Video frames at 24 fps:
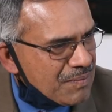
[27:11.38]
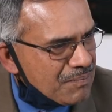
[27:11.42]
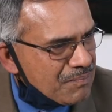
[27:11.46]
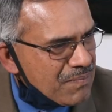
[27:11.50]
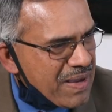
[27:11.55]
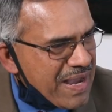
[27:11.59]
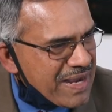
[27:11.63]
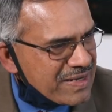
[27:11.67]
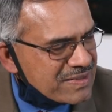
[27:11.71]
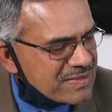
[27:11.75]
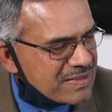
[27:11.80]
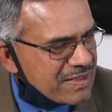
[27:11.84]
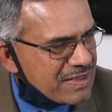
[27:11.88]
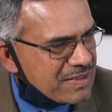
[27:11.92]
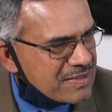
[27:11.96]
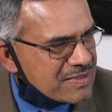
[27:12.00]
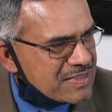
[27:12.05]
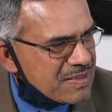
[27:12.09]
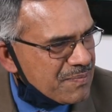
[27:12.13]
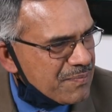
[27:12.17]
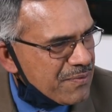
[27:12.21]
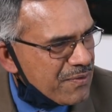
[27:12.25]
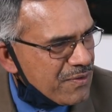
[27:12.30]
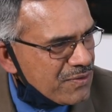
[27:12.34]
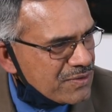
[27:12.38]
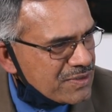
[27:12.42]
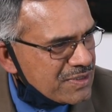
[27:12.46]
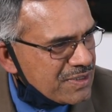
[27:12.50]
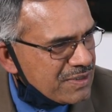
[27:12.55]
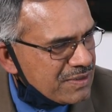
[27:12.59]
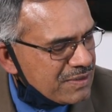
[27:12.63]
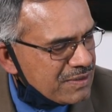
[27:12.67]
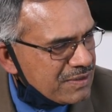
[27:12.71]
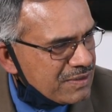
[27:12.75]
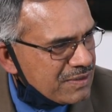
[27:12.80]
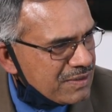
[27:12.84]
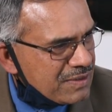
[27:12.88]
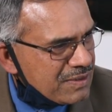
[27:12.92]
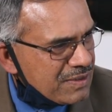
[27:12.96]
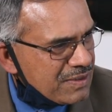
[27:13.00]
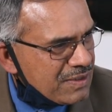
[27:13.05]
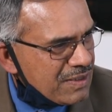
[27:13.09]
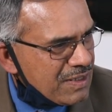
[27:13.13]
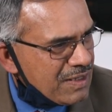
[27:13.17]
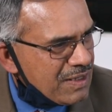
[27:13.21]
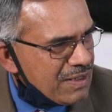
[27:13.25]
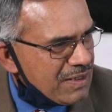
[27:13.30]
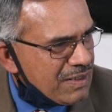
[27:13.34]
Banks can support.
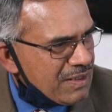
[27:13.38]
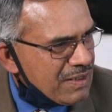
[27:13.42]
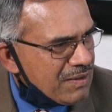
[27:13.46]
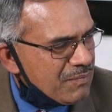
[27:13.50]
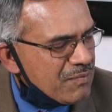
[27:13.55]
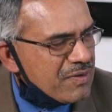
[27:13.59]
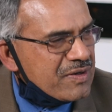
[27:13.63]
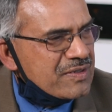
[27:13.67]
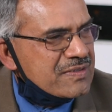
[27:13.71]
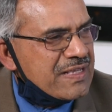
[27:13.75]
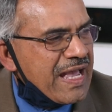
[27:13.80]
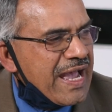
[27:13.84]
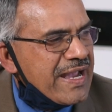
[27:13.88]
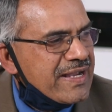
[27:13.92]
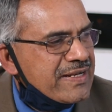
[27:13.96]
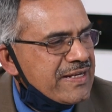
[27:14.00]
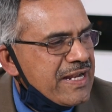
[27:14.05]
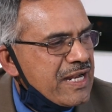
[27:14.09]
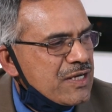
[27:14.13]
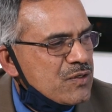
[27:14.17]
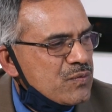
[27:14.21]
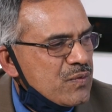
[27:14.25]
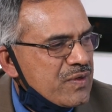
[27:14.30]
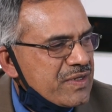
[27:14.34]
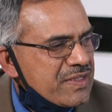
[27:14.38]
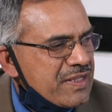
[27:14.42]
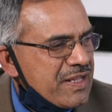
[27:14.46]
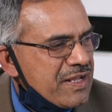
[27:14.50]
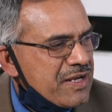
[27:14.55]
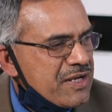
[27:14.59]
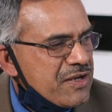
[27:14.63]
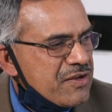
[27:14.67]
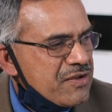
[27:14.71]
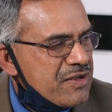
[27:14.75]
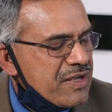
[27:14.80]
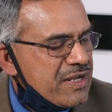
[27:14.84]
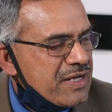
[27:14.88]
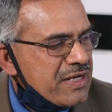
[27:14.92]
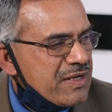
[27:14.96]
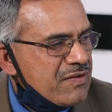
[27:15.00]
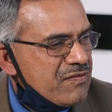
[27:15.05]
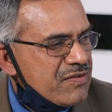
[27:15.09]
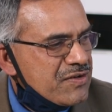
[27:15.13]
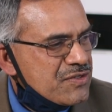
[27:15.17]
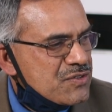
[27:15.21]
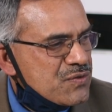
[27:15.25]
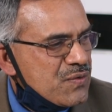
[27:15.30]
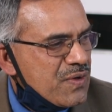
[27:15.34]
Because high net worth
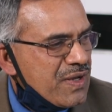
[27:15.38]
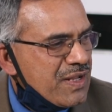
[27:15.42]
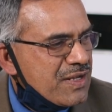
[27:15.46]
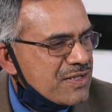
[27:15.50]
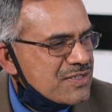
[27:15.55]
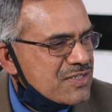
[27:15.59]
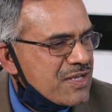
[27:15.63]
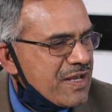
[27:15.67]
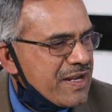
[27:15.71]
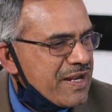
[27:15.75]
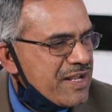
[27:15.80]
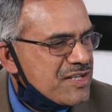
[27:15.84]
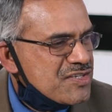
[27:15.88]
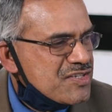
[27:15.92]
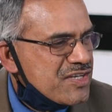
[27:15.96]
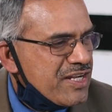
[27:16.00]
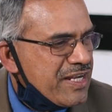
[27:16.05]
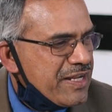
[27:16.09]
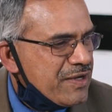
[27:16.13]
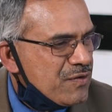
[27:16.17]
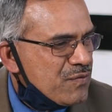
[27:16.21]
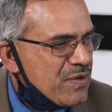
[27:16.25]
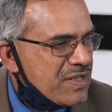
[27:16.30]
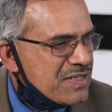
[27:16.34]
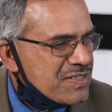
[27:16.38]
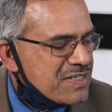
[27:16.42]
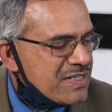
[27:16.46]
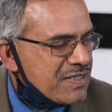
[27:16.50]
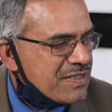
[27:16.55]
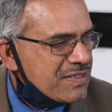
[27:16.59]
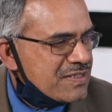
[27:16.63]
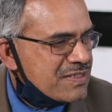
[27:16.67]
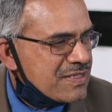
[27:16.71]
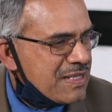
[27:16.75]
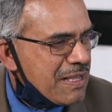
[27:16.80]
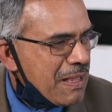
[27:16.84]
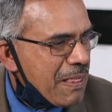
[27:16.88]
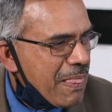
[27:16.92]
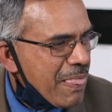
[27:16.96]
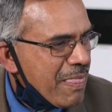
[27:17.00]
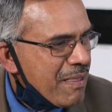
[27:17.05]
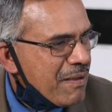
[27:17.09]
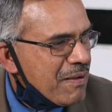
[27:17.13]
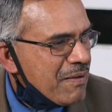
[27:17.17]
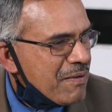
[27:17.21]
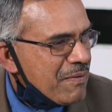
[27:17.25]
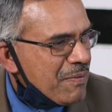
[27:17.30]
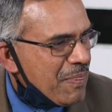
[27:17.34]
individuals are angel investors.
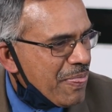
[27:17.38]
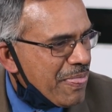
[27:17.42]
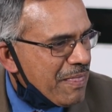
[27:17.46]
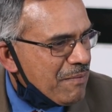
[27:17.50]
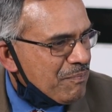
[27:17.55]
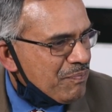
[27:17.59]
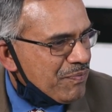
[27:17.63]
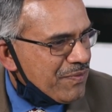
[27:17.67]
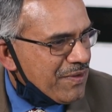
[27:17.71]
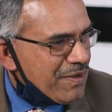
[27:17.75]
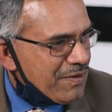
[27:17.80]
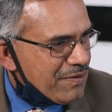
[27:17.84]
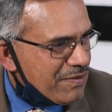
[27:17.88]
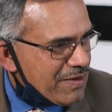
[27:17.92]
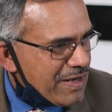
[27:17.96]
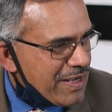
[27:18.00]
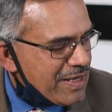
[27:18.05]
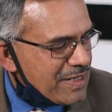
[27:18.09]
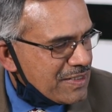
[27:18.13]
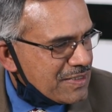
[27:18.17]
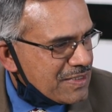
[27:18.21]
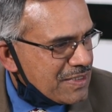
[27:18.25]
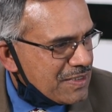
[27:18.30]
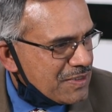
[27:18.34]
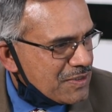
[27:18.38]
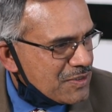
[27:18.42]
Right?